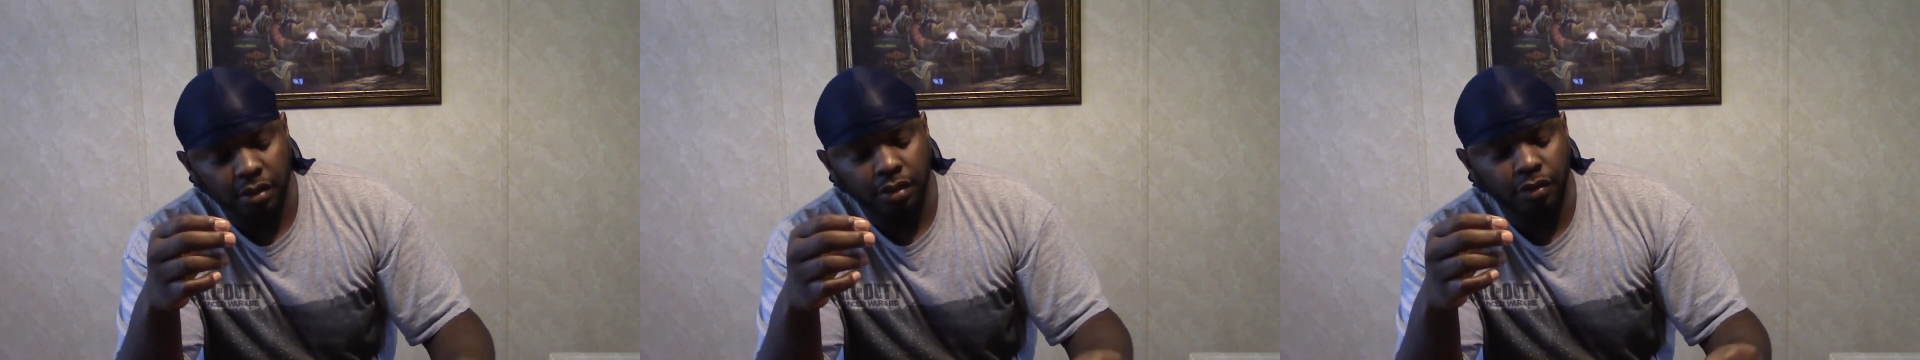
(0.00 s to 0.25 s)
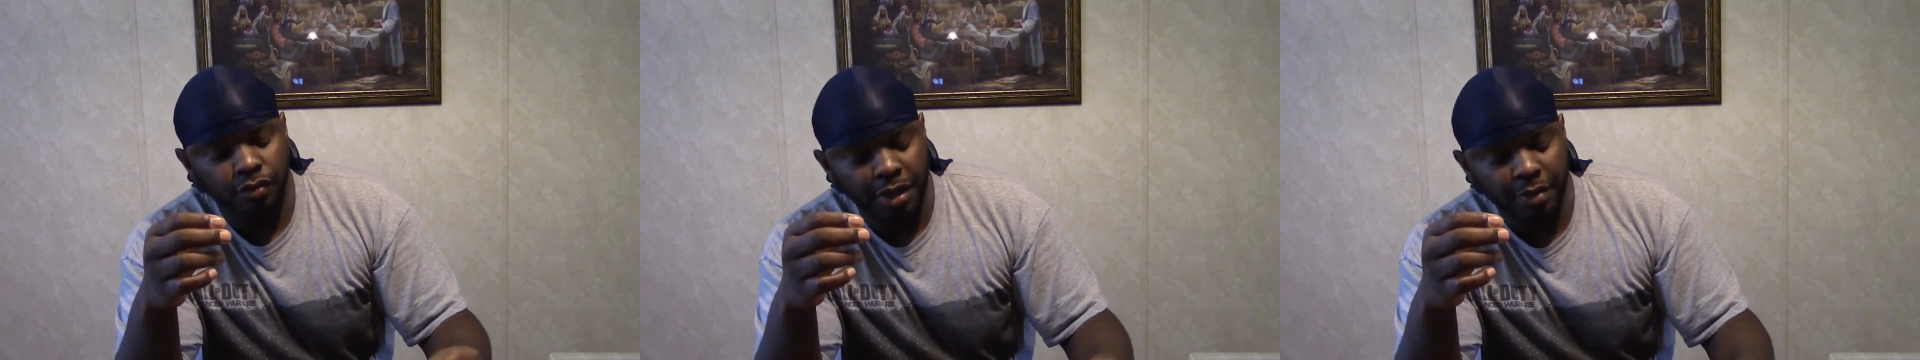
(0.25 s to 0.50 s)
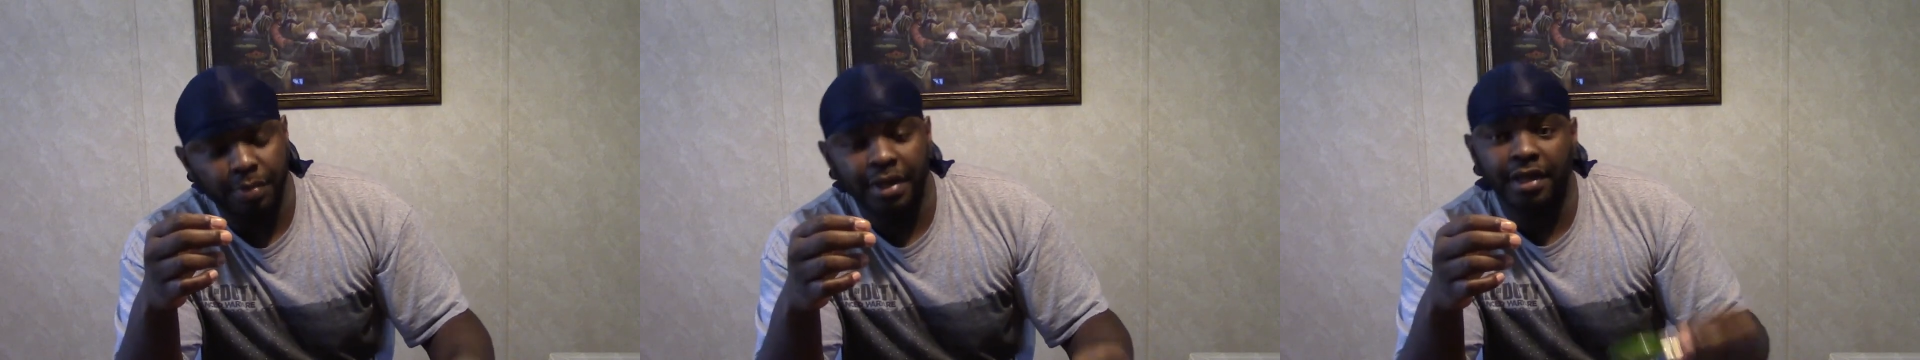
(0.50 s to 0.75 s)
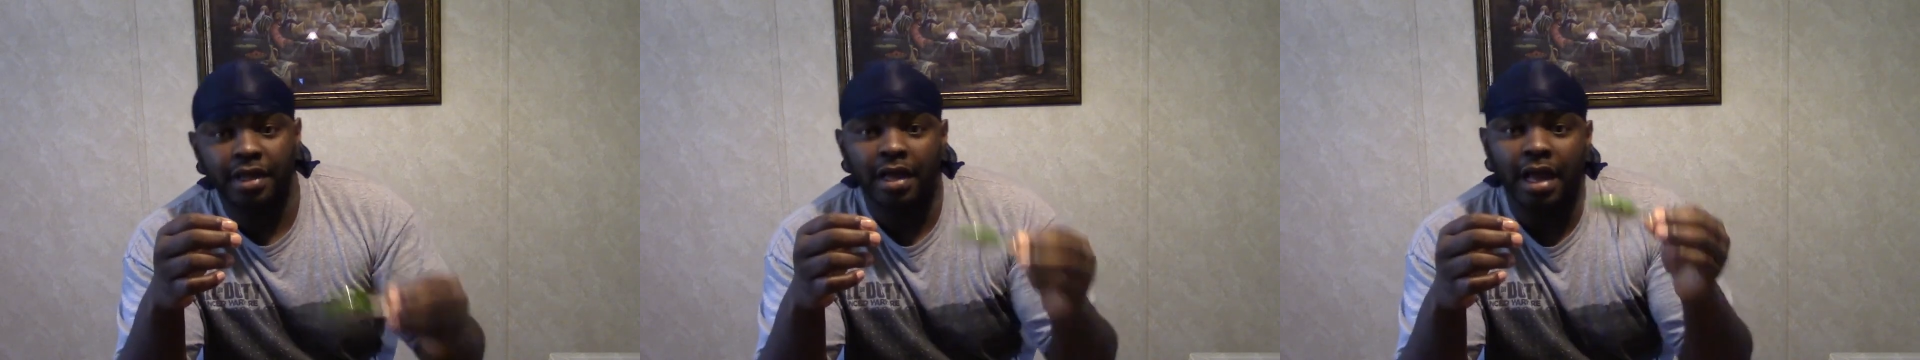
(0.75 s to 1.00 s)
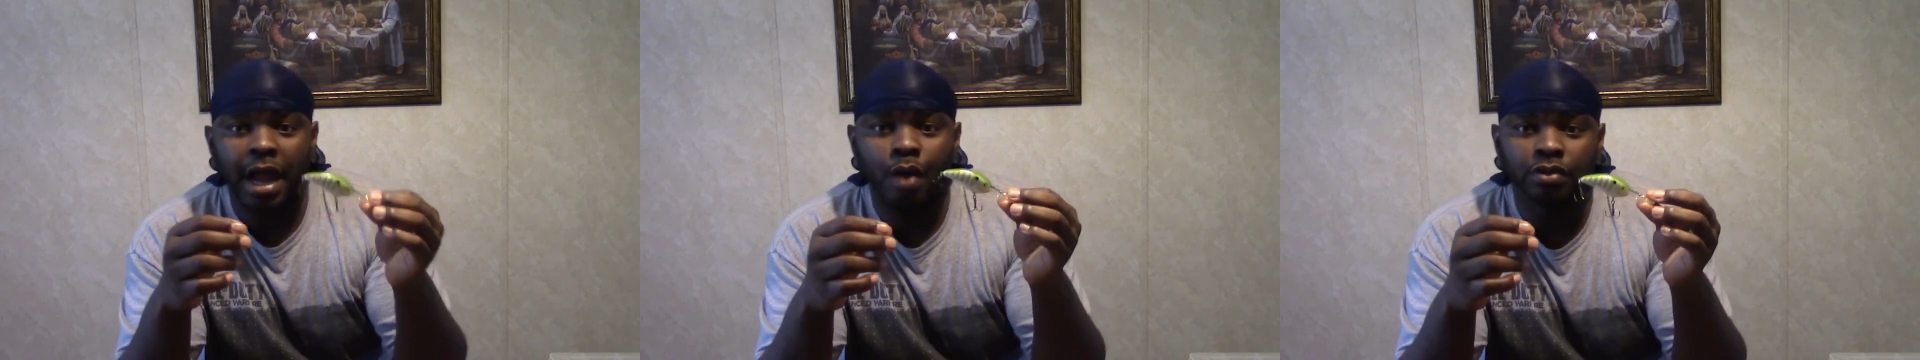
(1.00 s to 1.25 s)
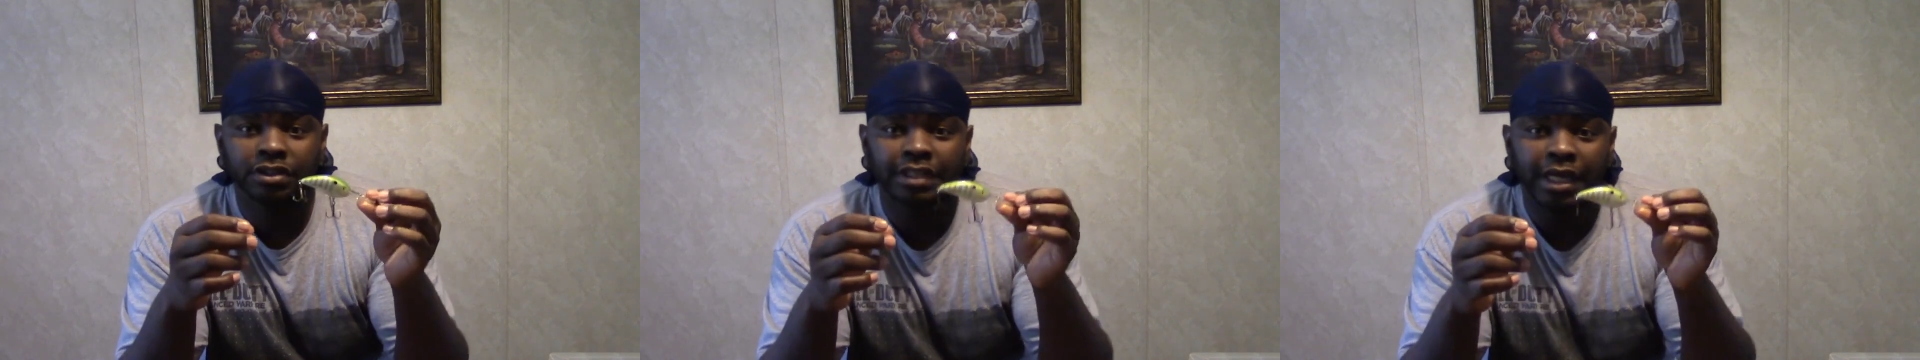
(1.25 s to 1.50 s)
crankbait, I
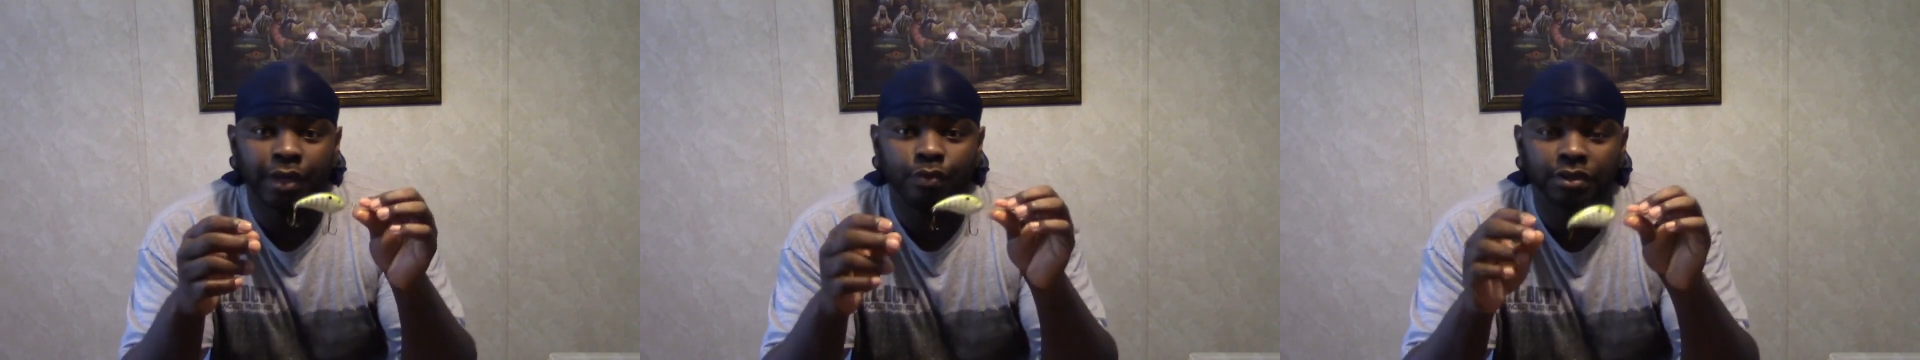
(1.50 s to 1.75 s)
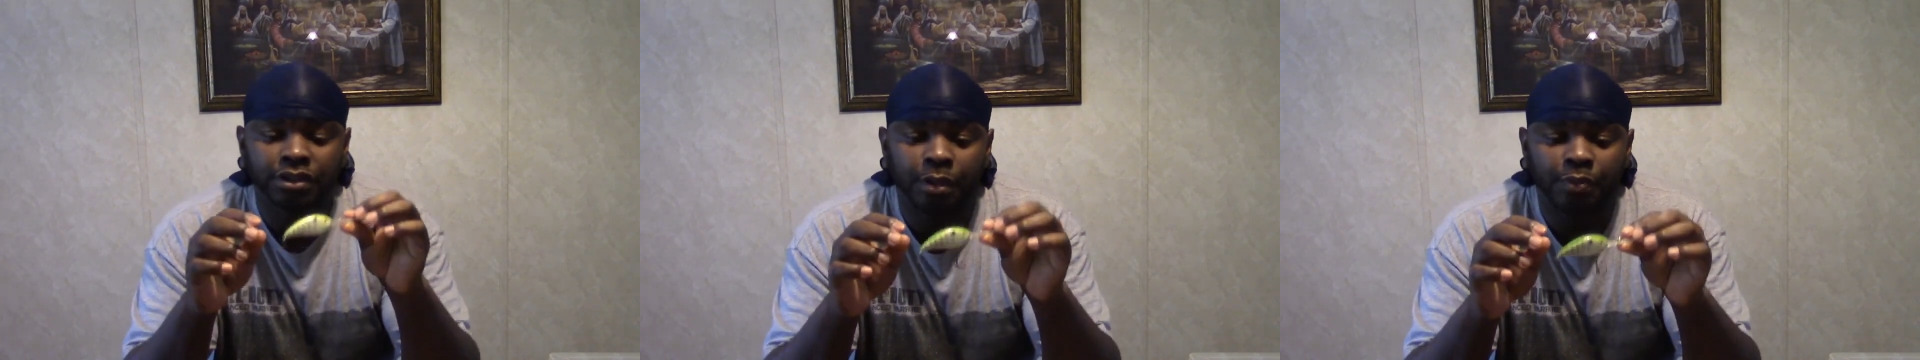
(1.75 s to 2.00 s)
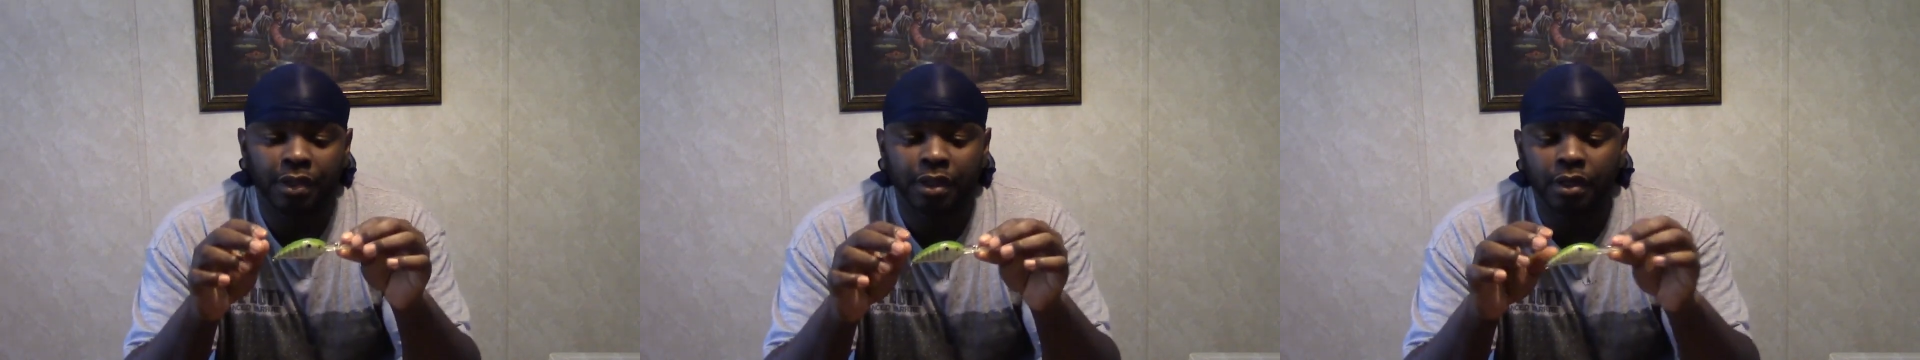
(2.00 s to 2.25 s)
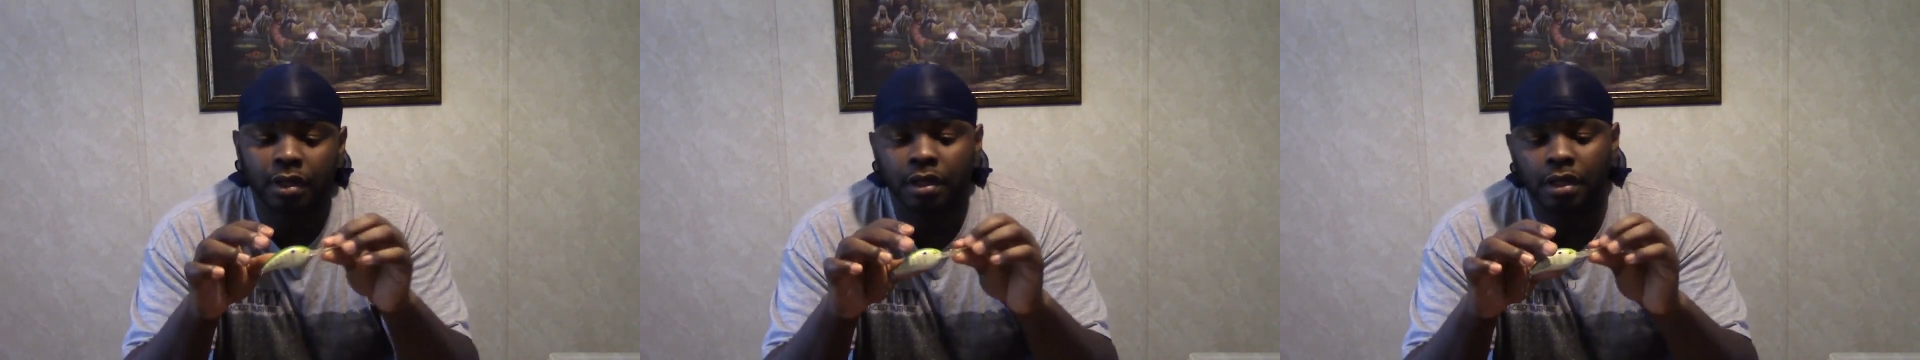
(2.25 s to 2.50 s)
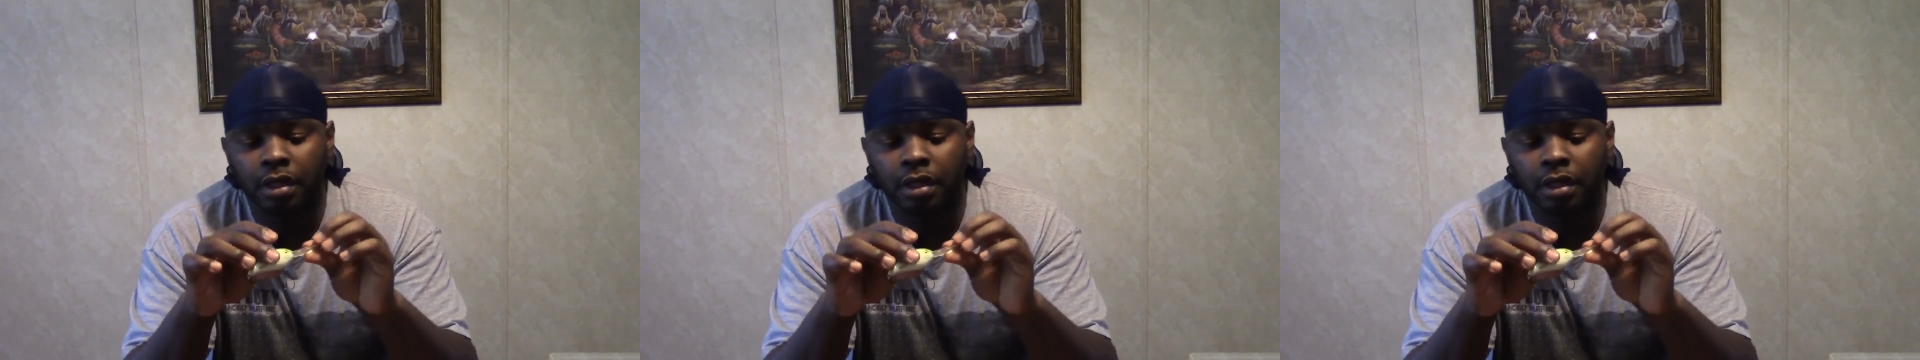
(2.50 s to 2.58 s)
would stay with something